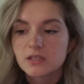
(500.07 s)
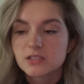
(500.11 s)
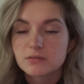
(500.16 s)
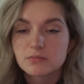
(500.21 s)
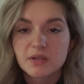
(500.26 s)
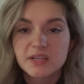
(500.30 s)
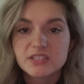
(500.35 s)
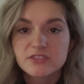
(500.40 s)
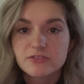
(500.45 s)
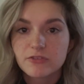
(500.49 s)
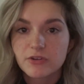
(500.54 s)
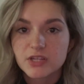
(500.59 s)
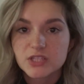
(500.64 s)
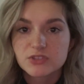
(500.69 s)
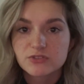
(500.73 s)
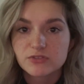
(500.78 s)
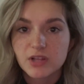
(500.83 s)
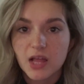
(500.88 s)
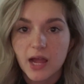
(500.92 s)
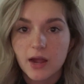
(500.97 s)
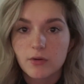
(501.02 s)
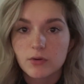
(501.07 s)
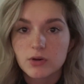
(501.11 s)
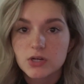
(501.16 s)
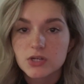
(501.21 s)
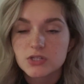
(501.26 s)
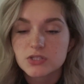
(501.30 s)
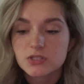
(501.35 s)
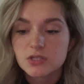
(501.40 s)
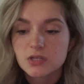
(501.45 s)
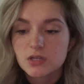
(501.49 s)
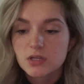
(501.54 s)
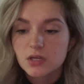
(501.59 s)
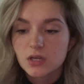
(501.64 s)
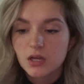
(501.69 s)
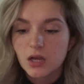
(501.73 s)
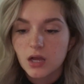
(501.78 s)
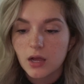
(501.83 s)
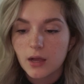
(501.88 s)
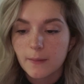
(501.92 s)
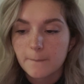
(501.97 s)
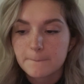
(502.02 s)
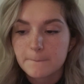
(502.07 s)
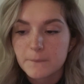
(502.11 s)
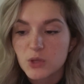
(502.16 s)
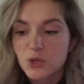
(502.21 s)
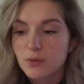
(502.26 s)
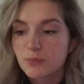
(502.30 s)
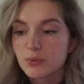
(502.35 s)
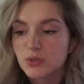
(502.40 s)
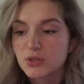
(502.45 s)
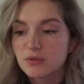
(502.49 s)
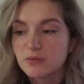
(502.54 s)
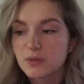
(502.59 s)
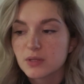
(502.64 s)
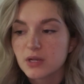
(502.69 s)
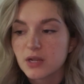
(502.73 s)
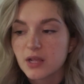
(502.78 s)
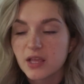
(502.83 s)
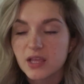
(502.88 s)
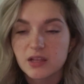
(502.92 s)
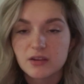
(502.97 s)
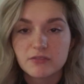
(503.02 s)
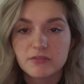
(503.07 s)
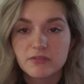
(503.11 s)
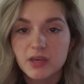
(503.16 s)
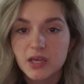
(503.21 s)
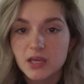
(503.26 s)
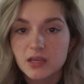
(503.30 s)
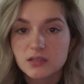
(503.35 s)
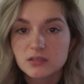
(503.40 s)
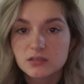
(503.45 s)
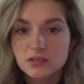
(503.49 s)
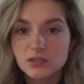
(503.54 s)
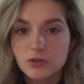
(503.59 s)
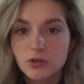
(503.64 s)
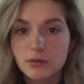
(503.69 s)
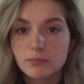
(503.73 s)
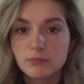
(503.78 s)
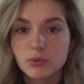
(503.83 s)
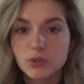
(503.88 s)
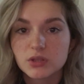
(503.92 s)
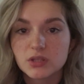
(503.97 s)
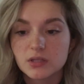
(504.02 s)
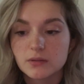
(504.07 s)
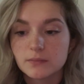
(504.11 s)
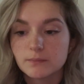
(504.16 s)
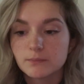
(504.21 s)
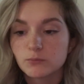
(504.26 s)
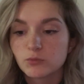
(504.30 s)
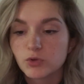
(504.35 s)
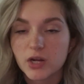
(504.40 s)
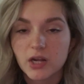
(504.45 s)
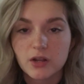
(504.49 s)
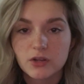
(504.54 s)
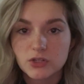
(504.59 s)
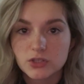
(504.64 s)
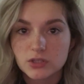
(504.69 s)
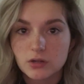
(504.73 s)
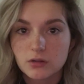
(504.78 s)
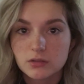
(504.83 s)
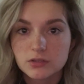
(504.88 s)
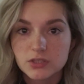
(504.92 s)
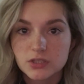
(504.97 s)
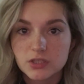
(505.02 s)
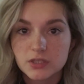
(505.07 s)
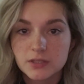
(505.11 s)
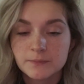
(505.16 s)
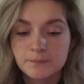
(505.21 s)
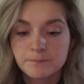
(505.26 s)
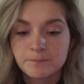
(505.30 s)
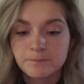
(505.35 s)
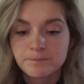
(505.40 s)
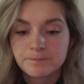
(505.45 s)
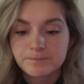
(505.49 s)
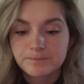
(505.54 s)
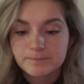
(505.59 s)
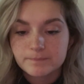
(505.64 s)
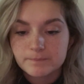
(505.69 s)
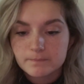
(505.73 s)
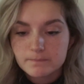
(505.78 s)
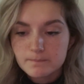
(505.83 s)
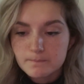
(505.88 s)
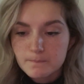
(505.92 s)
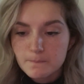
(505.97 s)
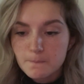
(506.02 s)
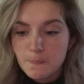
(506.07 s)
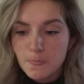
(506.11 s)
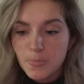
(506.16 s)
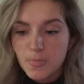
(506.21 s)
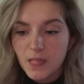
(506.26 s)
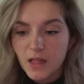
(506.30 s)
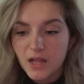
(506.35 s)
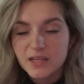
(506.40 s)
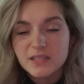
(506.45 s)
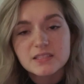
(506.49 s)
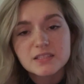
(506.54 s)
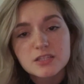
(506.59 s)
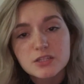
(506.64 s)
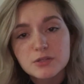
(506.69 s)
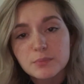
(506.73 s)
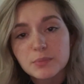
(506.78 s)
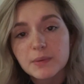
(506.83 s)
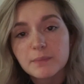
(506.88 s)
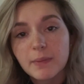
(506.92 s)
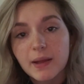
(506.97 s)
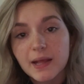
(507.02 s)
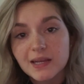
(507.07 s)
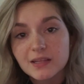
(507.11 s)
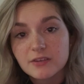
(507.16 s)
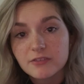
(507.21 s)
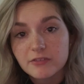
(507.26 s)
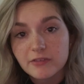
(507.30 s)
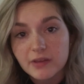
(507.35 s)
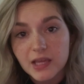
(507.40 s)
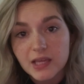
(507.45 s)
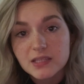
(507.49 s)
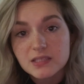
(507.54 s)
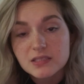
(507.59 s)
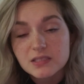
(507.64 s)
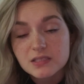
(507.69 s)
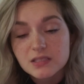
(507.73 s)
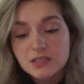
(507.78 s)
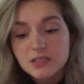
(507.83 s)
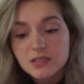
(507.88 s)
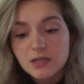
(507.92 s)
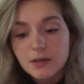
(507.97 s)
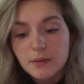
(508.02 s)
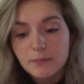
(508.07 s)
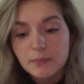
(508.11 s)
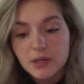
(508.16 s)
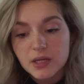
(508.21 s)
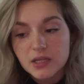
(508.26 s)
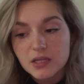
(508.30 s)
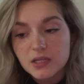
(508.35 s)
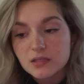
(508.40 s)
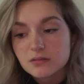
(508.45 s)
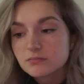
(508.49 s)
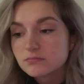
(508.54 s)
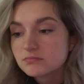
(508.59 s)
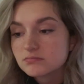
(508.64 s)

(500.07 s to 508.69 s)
some nice fresh flowers. You can put them in a vase. You can put them right on your altar. I tend to put mine in a vase, but